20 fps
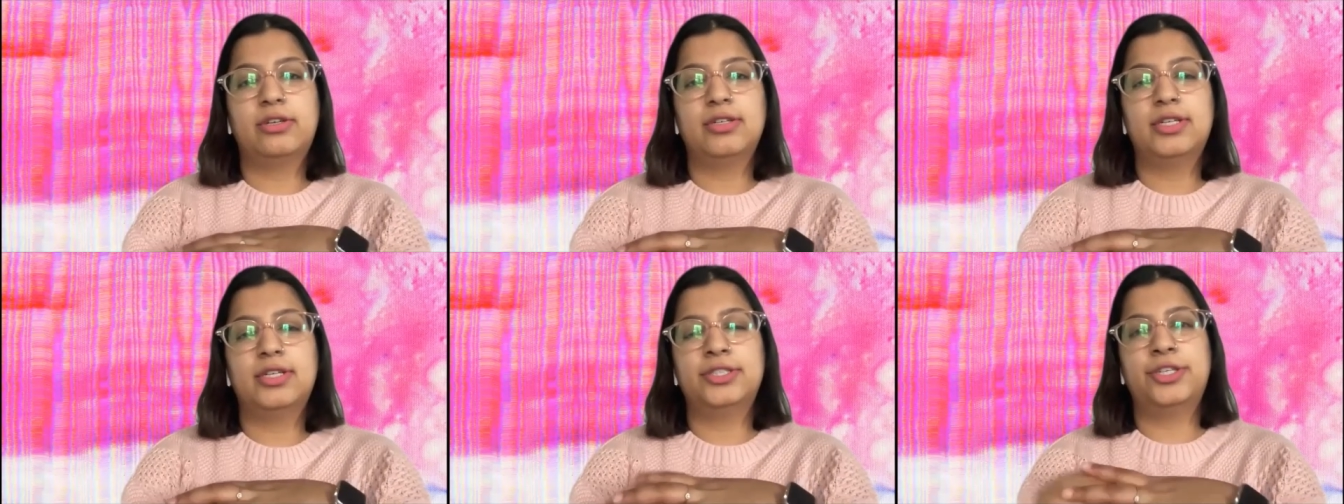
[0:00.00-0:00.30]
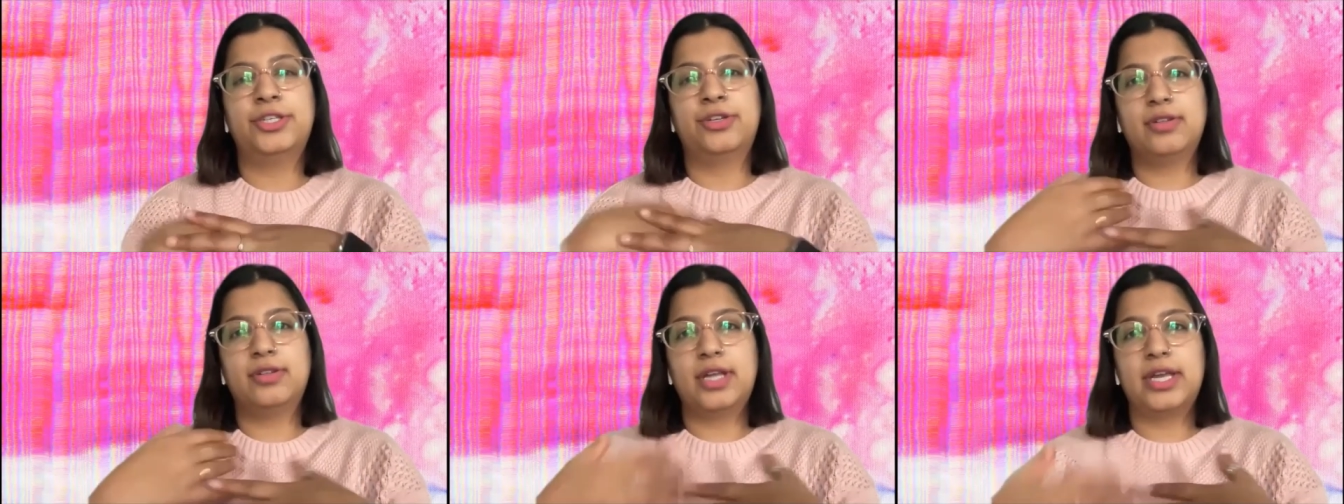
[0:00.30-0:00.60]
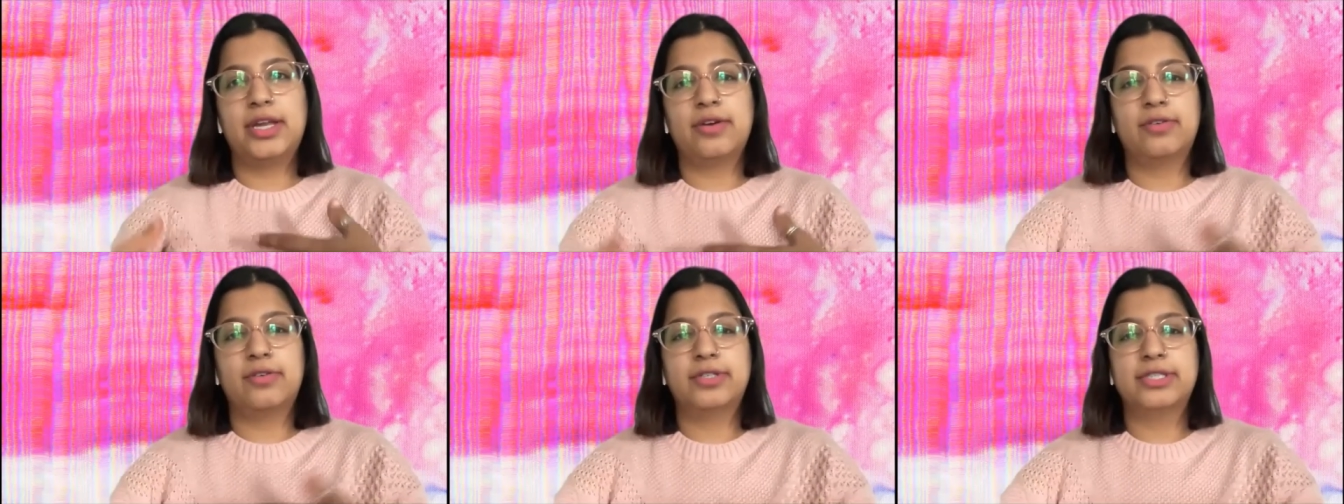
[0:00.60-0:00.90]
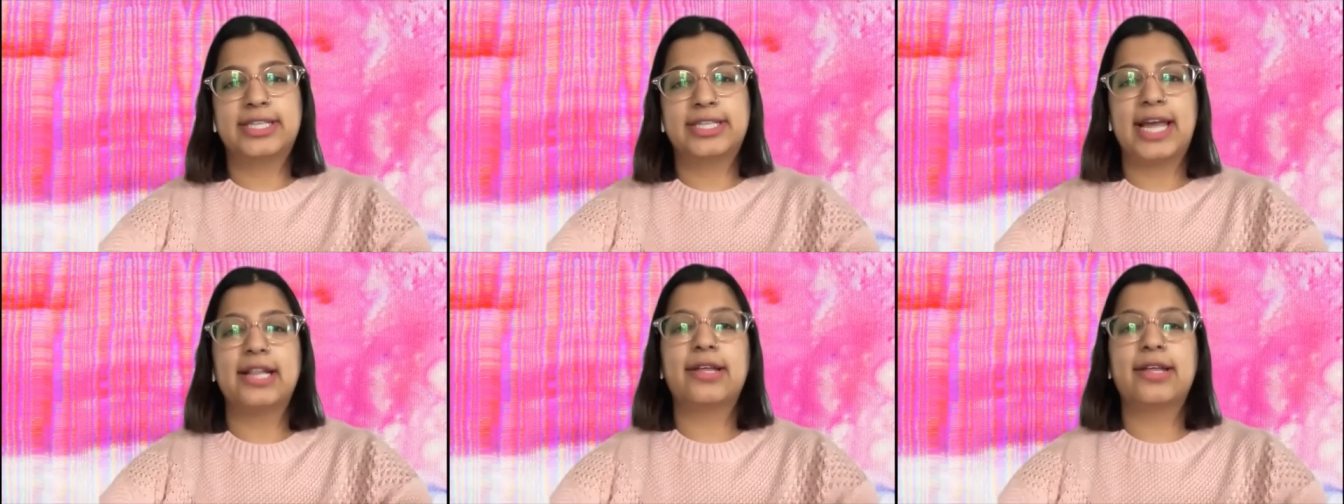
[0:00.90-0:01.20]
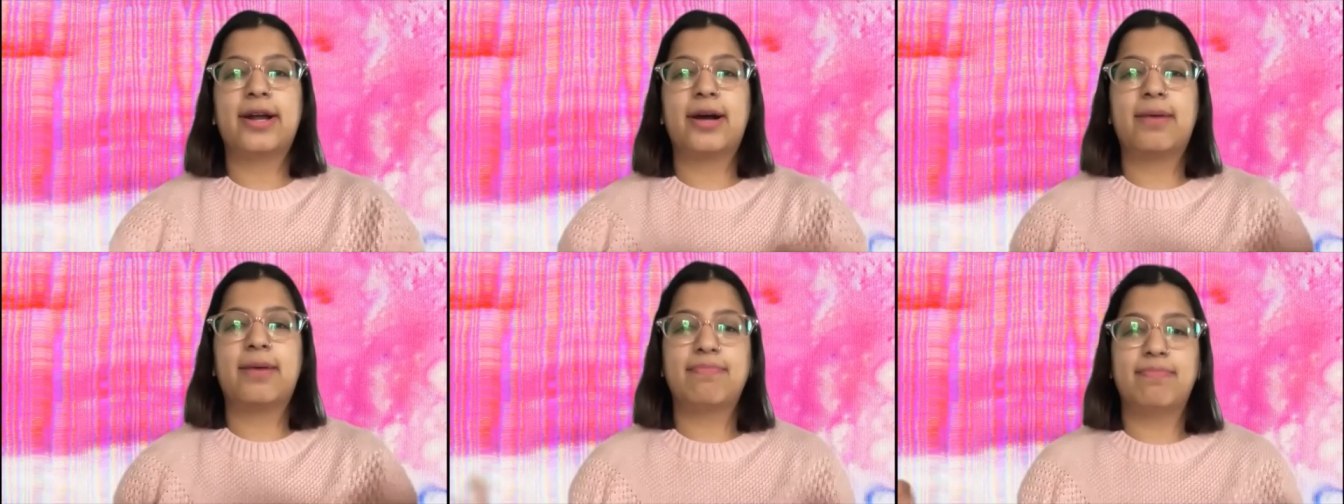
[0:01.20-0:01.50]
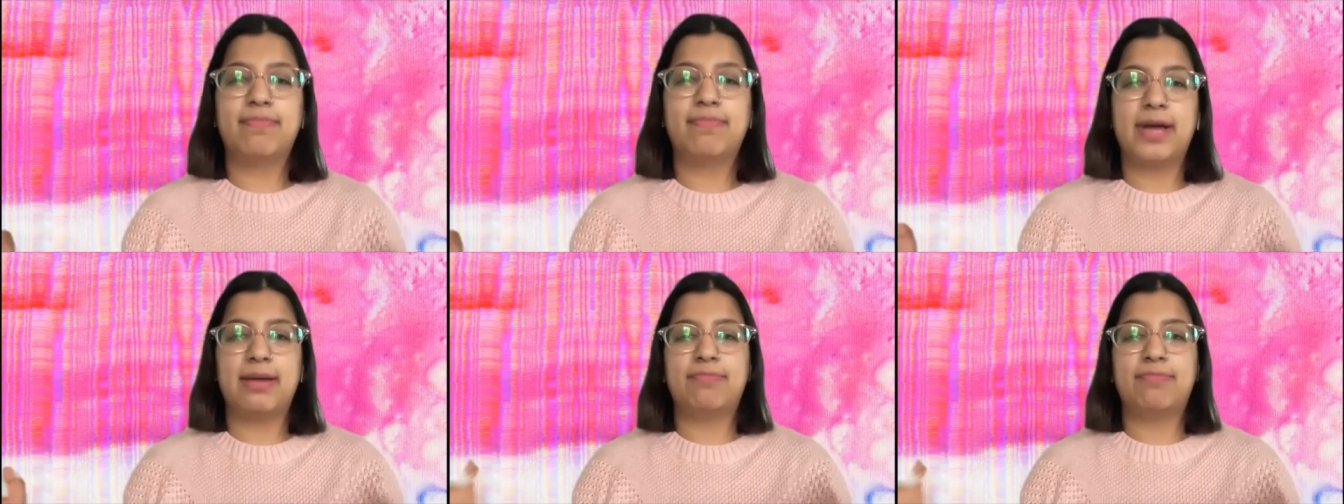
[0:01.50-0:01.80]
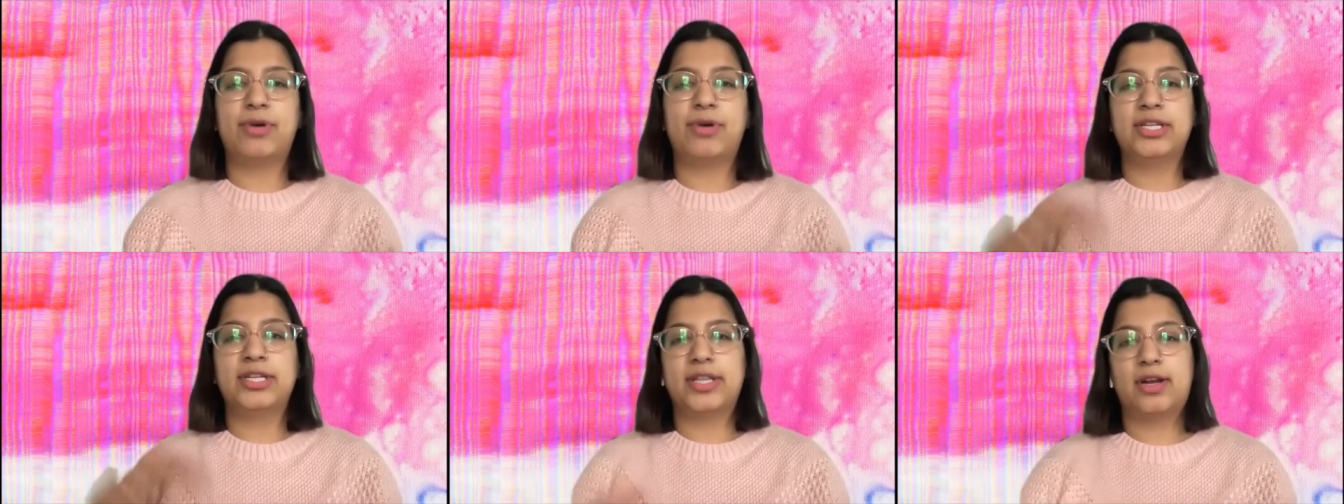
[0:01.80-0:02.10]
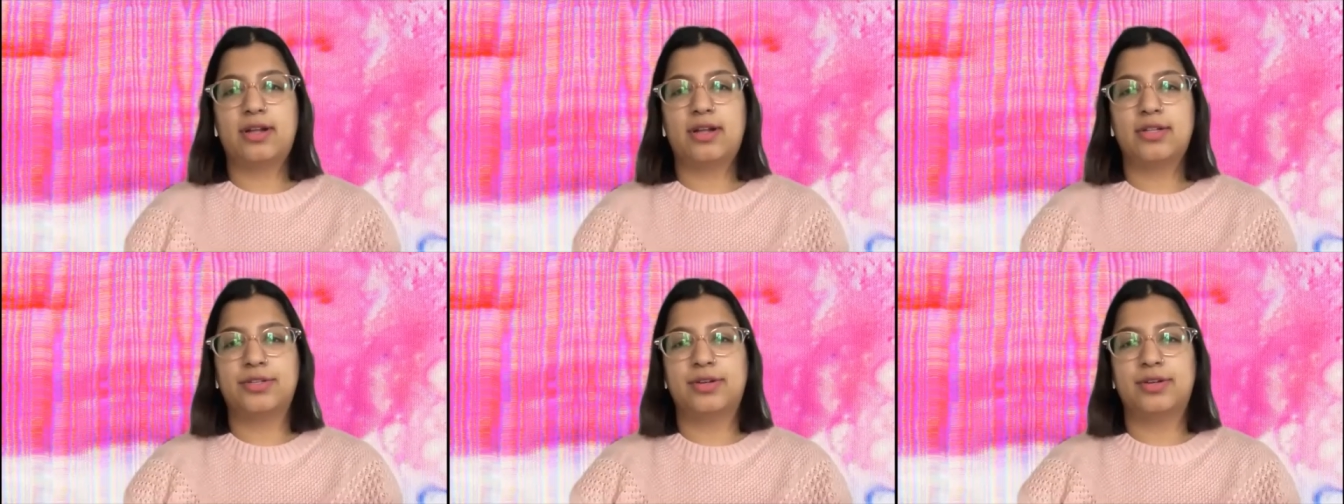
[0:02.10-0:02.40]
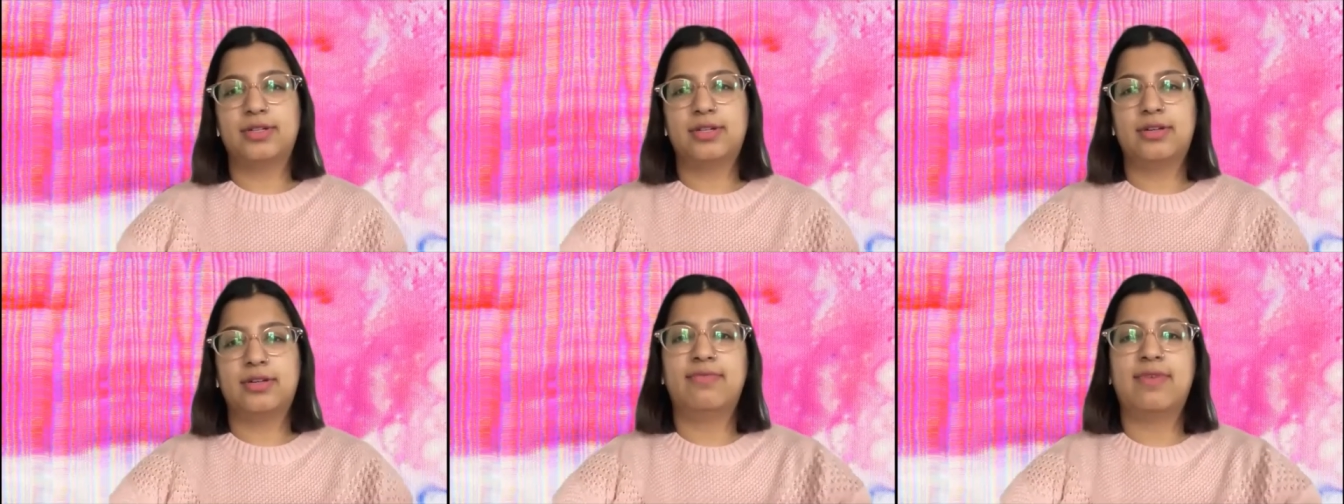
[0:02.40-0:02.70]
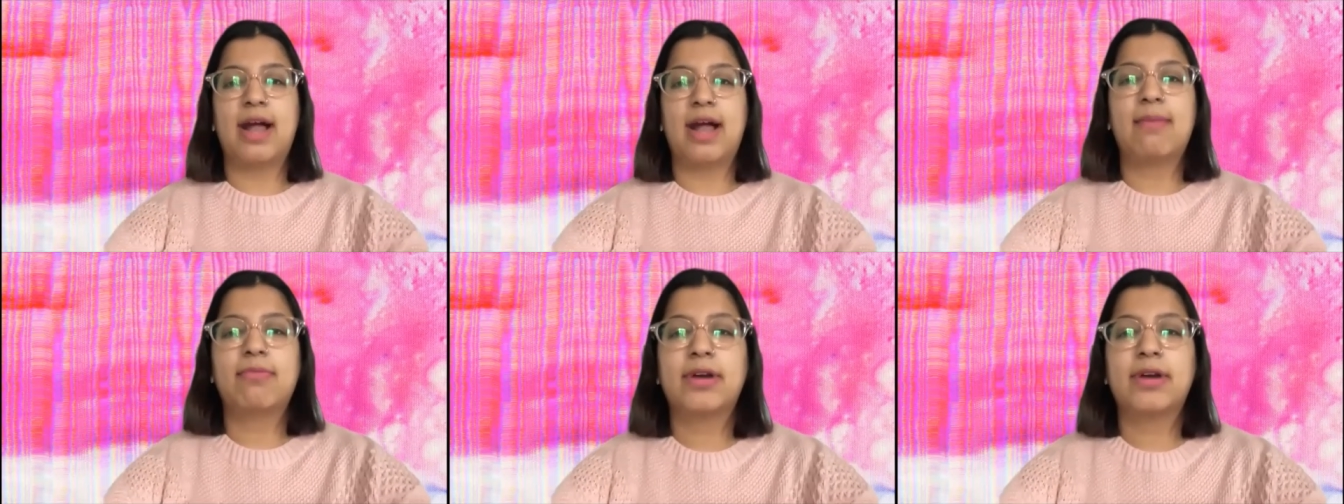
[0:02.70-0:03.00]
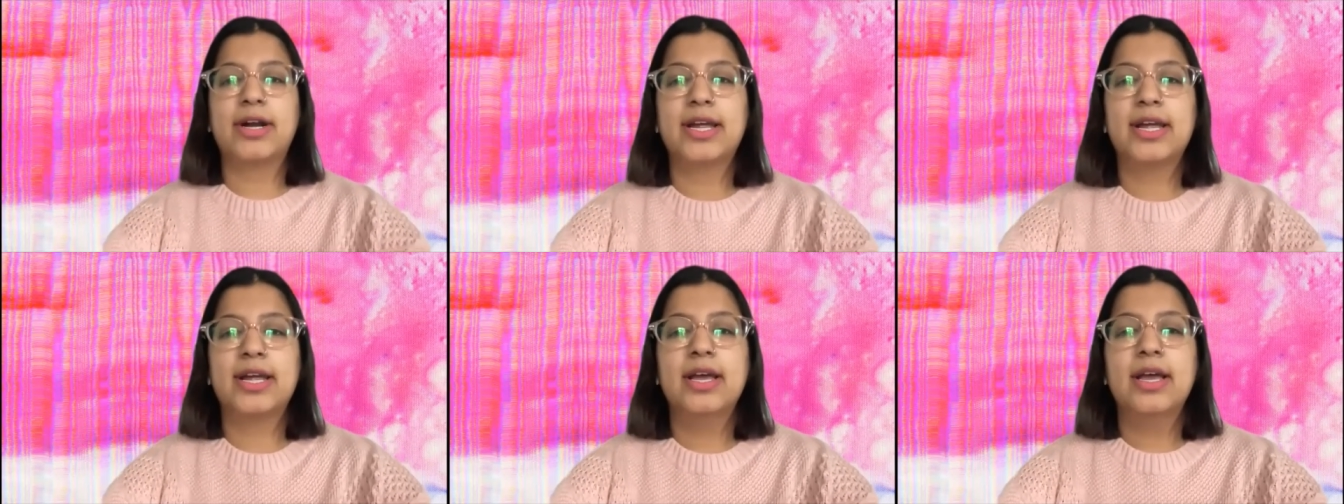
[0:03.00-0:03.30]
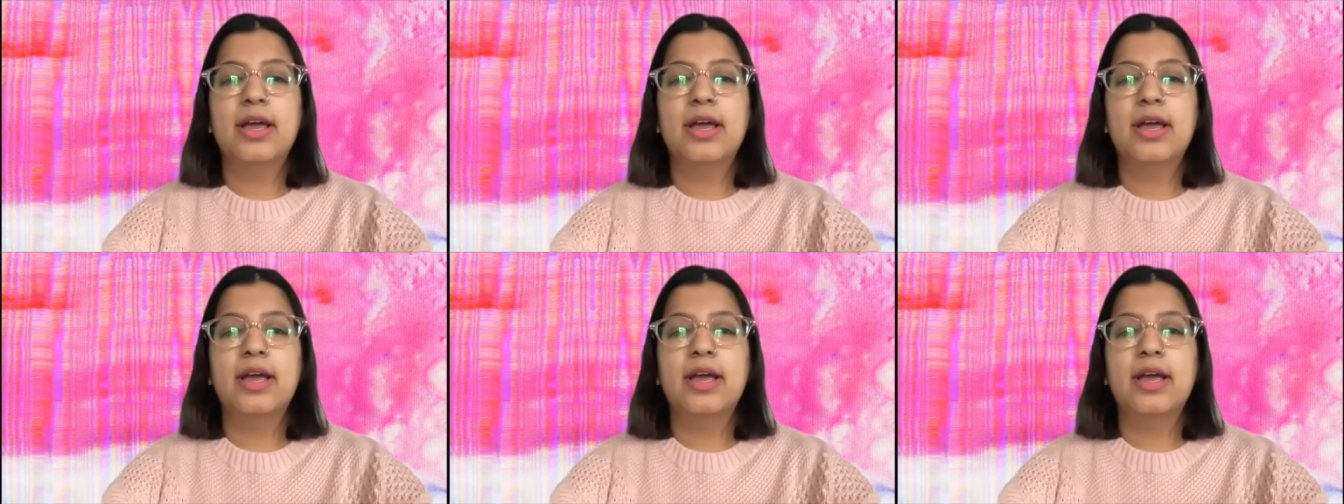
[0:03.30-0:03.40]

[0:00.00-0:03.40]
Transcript: digitally or scale it up and print it onto another fabric,